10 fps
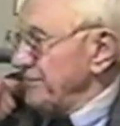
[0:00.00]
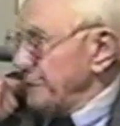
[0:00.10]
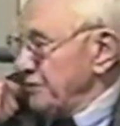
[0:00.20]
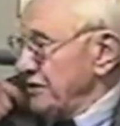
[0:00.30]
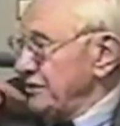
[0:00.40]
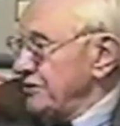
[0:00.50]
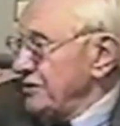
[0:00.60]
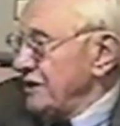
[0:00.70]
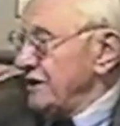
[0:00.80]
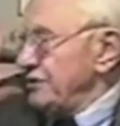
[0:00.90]
When you do
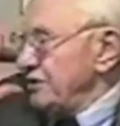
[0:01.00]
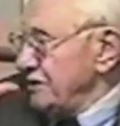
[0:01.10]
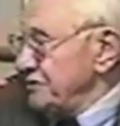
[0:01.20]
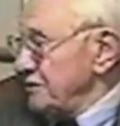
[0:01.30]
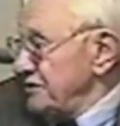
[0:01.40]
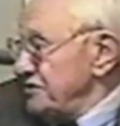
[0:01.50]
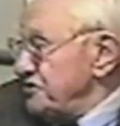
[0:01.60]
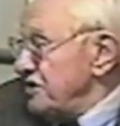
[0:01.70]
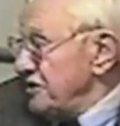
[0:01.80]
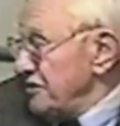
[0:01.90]
that, nerves would
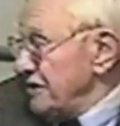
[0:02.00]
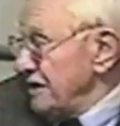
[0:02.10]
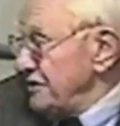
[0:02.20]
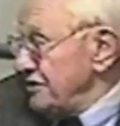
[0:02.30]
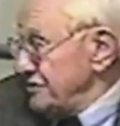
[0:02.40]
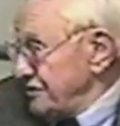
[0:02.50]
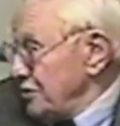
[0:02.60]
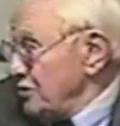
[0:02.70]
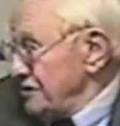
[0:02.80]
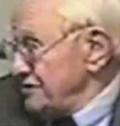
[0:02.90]
generate just on
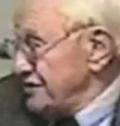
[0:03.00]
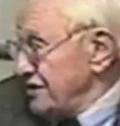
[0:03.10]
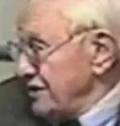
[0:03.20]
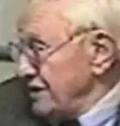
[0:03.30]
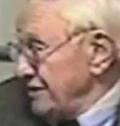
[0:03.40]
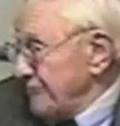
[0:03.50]
one side.